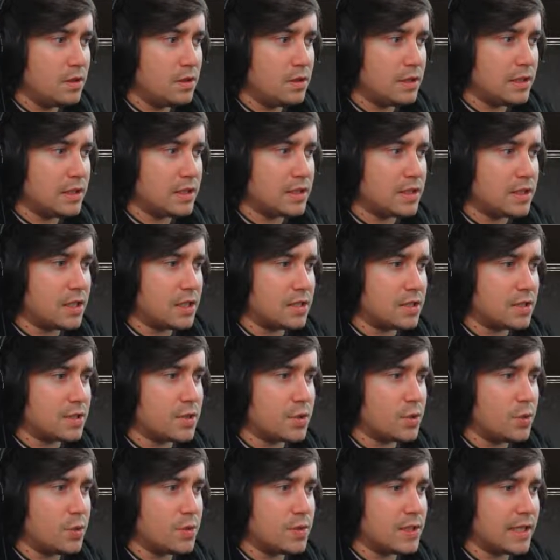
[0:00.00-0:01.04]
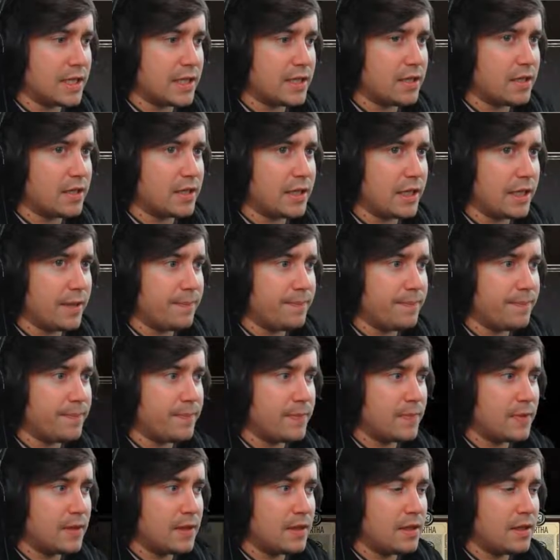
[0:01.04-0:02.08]
Need tons of tools again. Okay.
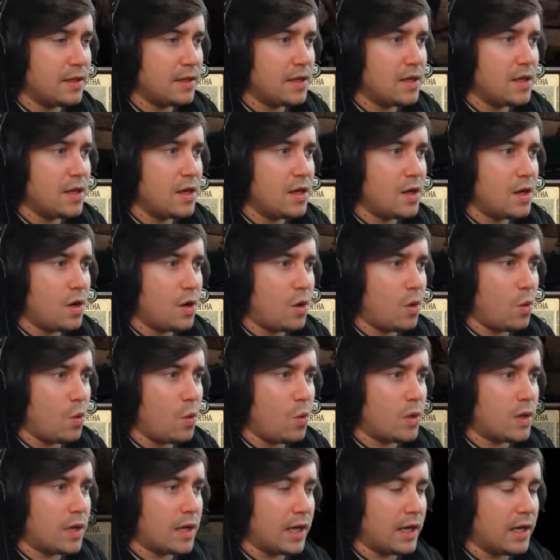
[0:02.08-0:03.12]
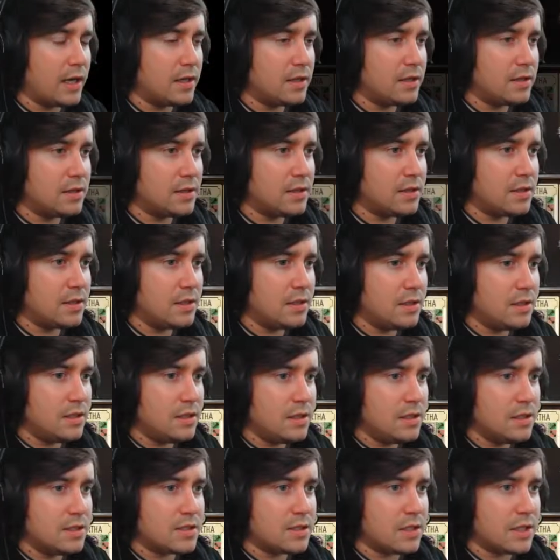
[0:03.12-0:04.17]
Okay.
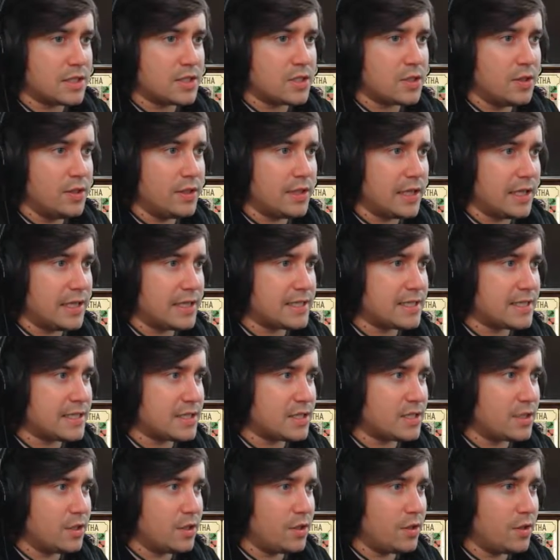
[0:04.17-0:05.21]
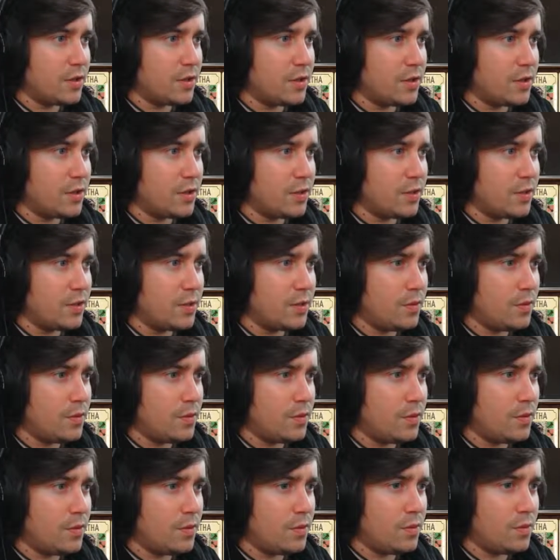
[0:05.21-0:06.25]
So let's do this. Let's
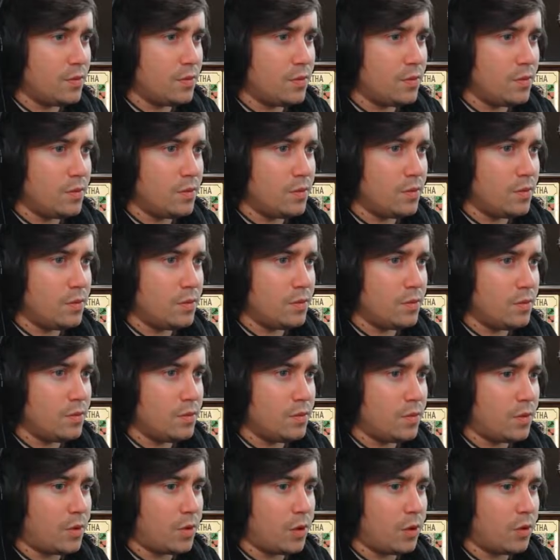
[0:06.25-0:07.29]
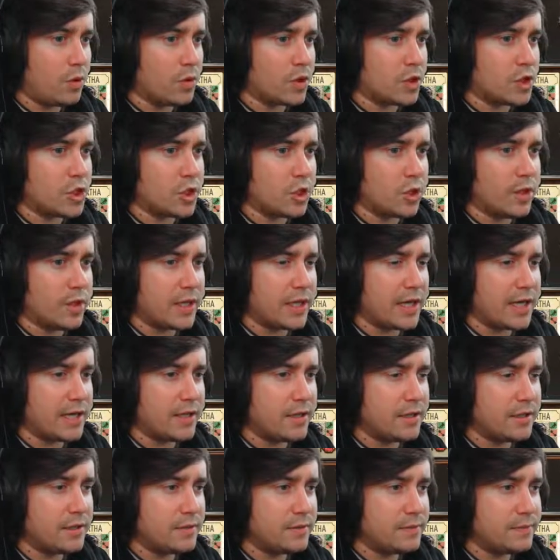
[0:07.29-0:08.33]
do... Horror show
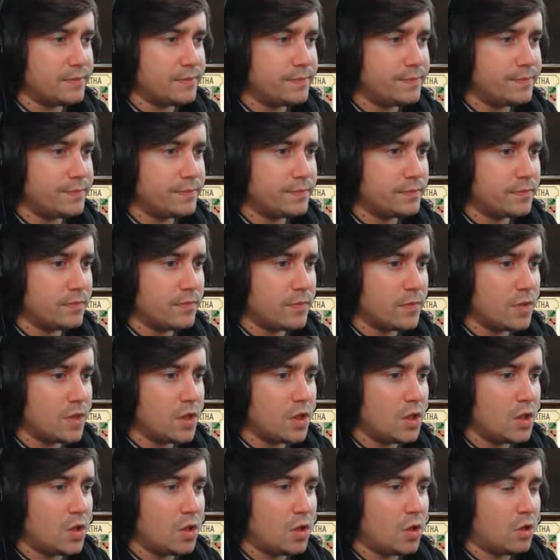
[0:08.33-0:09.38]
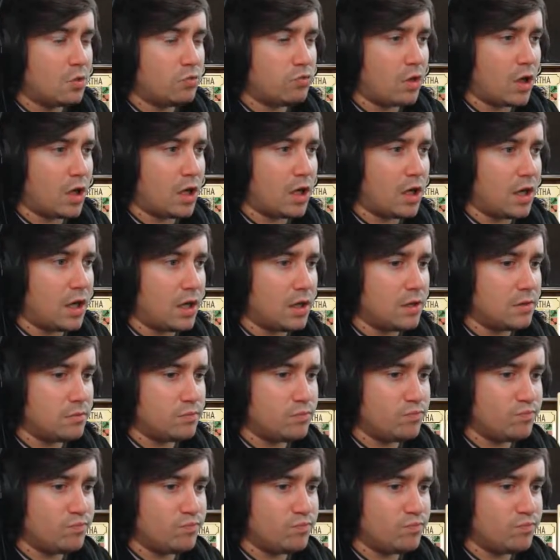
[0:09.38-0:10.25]
again. Hurrah.